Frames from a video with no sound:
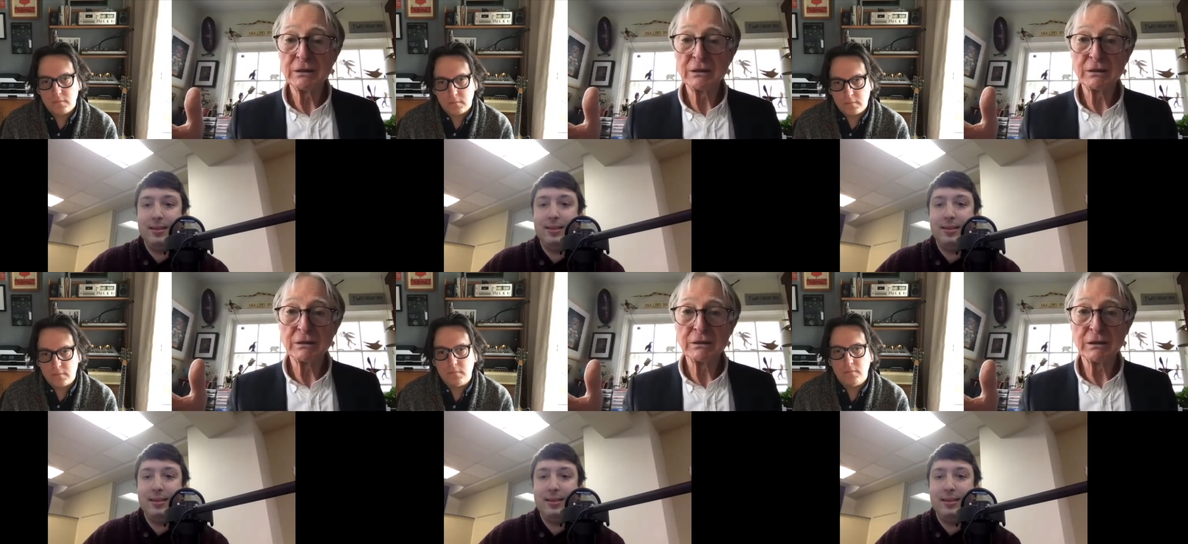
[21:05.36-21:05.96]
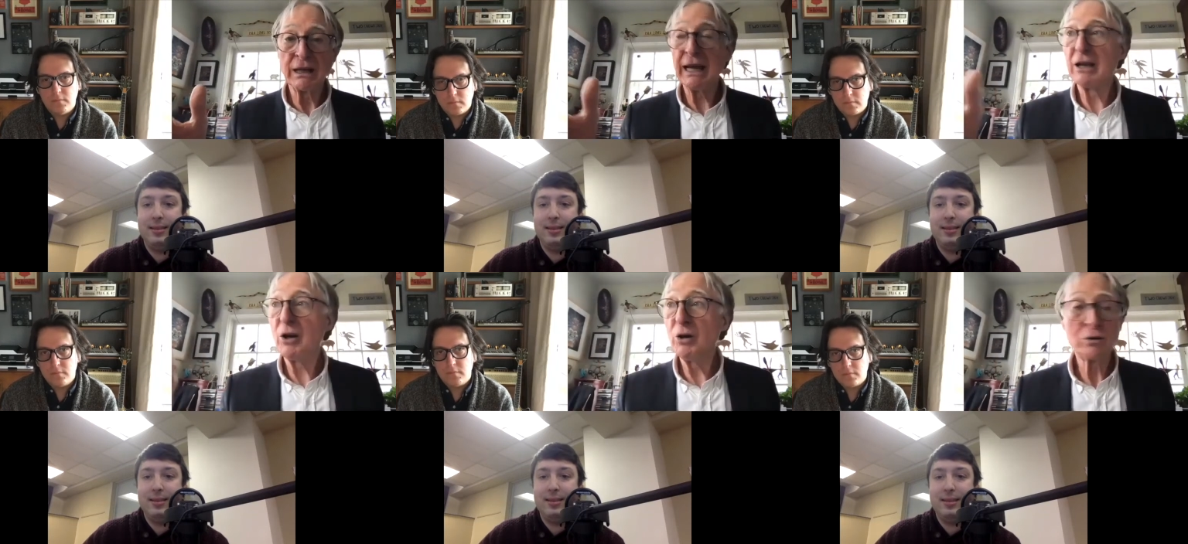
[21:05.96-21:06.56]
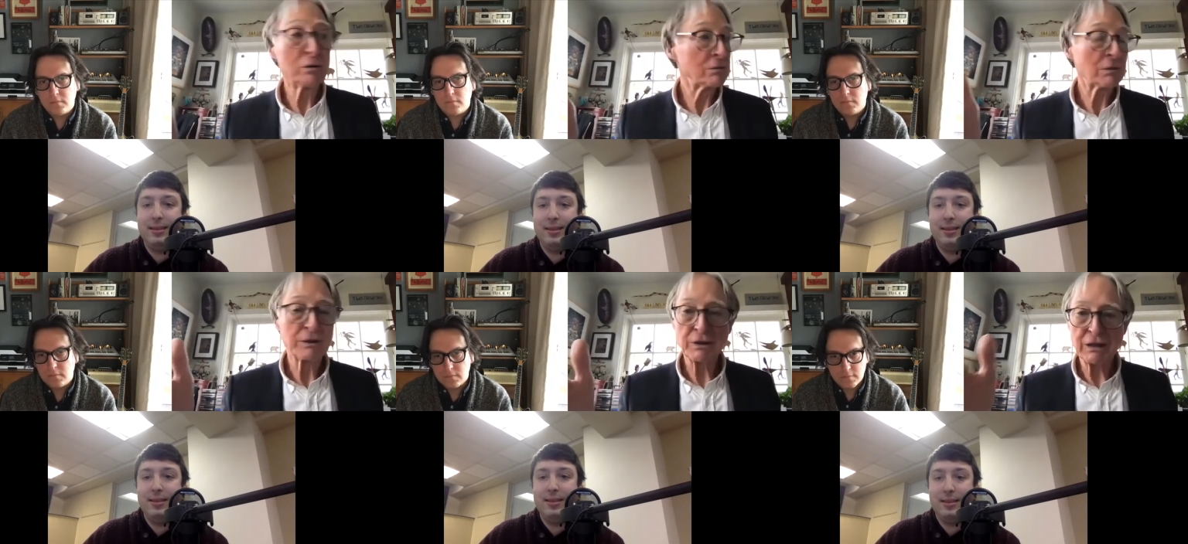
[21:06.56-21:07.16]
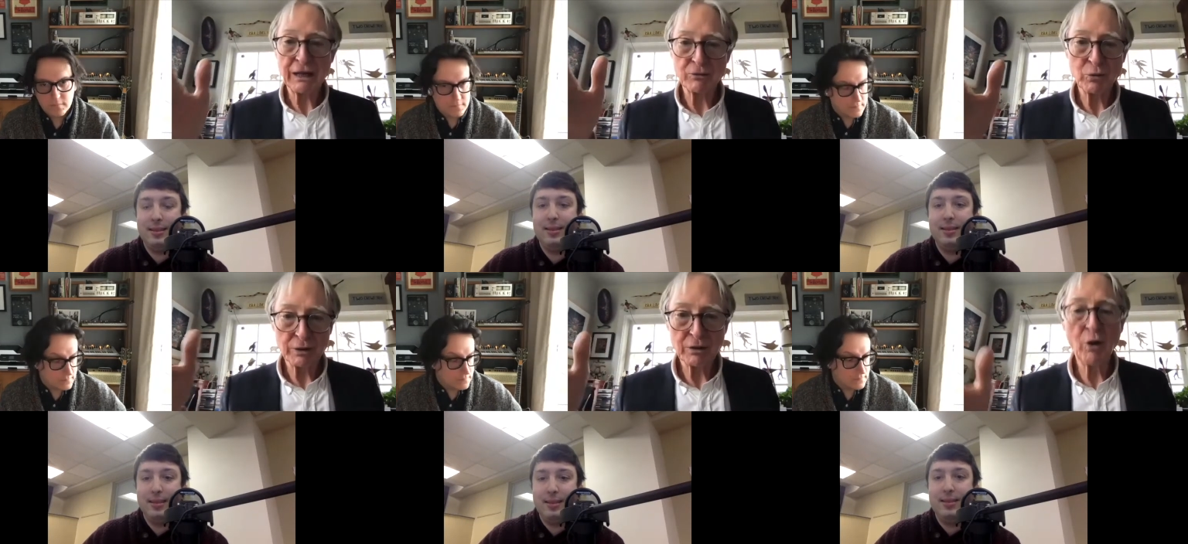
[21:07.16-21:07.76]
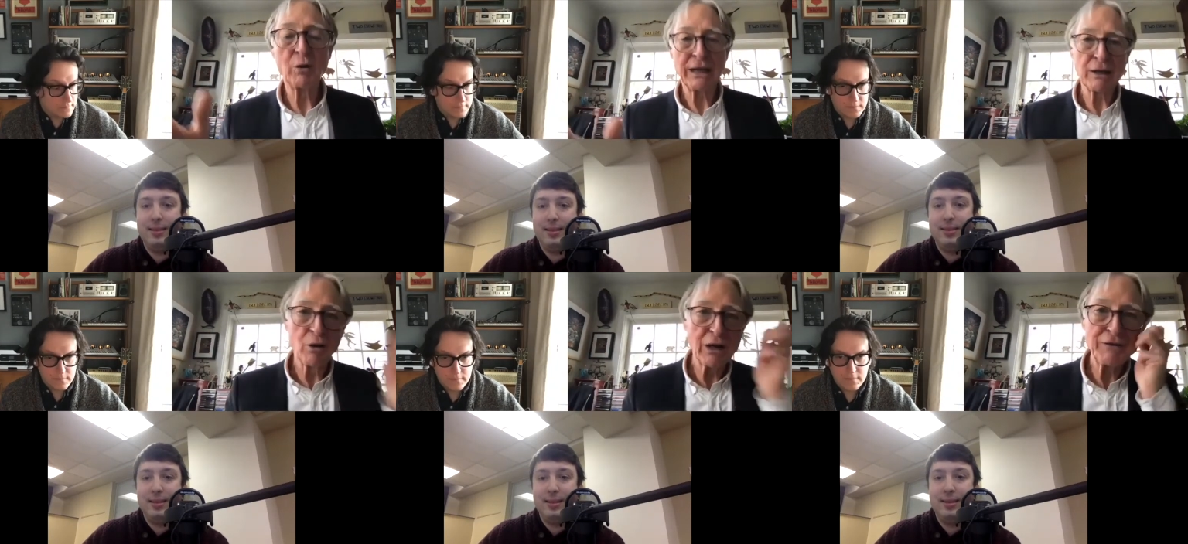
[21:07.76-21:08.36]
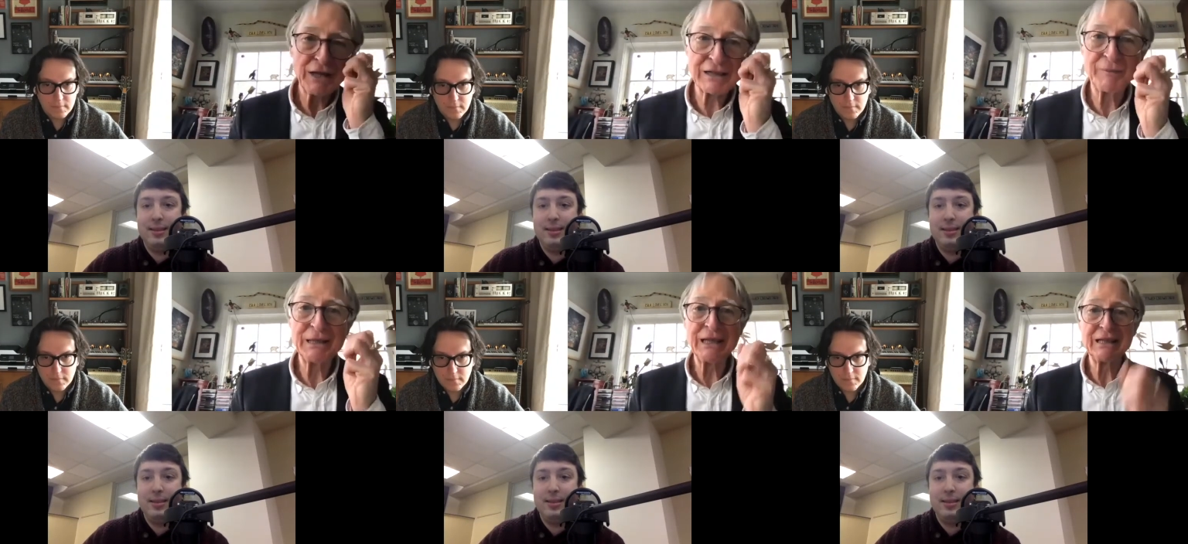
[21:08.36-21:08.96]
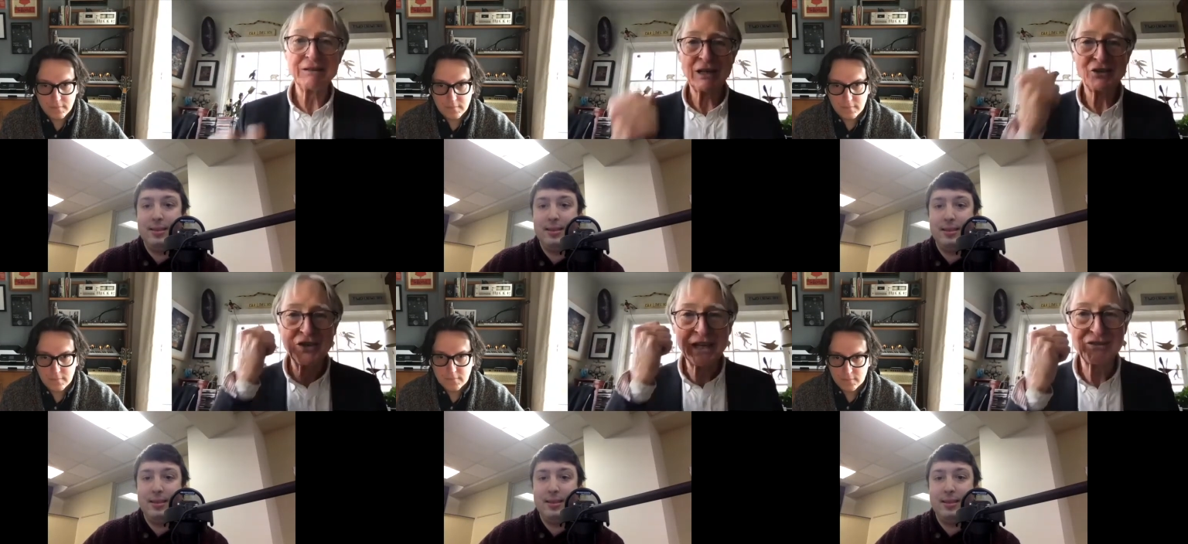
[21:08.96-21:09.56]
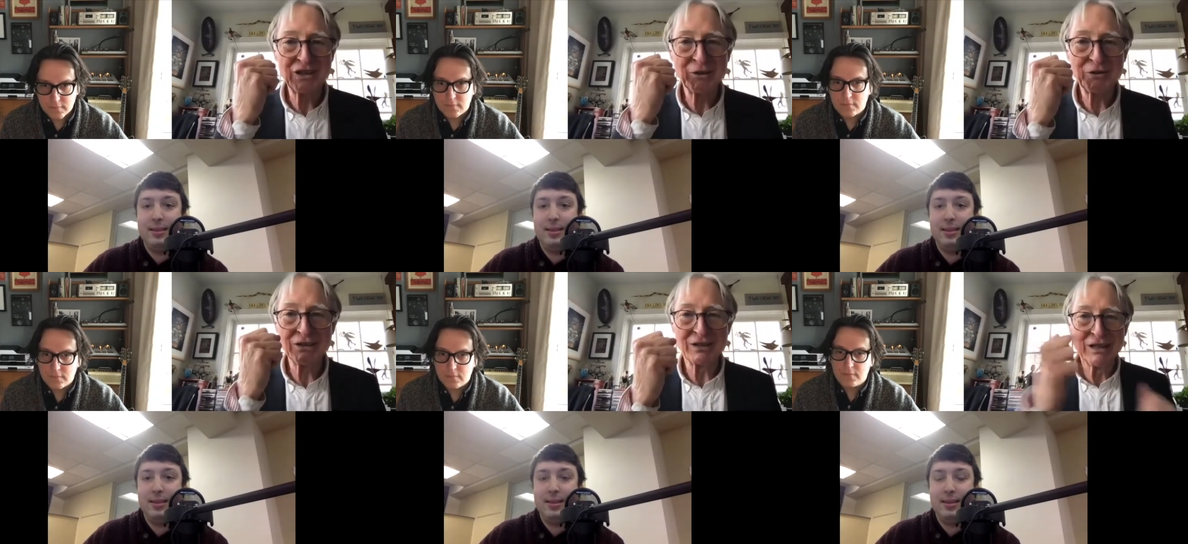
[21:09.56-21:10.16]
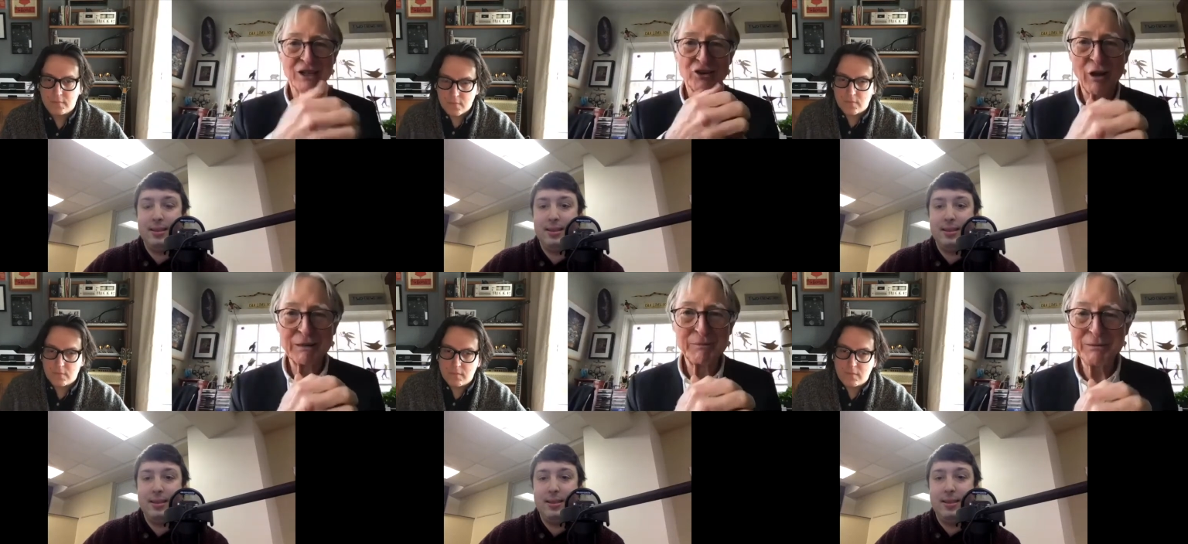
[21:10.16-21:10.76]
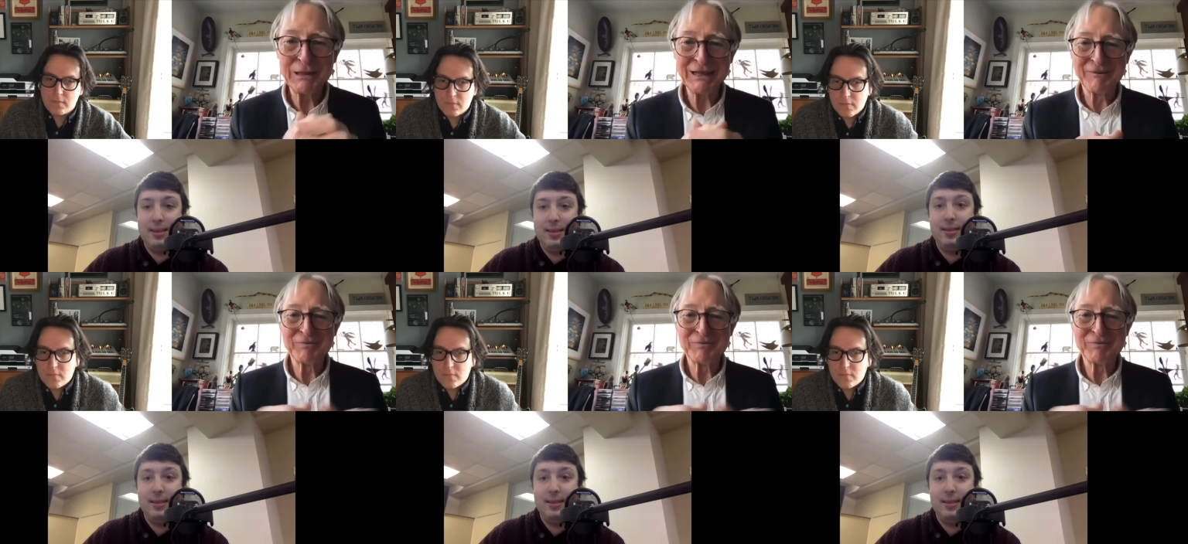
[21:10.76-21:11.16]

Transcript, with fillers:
Speaker 1: mm-hmm. hello, like, oh hello, and then coming in and then saying you know then talking maybe